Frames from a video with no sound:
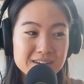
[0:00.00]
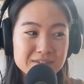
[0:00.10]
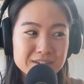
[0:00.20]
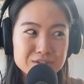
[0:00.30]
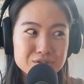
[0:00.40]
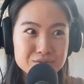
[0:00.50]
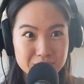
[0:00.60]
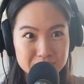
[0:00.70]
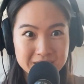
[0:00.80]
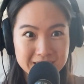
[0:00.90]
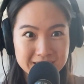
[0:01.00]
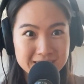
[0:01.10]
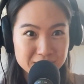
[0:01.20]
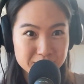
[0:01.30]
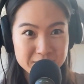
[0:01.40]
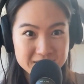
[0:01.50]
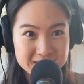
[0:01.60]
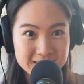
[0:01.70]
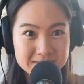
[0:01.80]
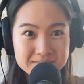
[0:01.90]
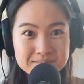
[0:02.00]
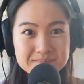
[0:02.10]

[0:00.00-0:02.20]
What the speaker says: of controlling another person.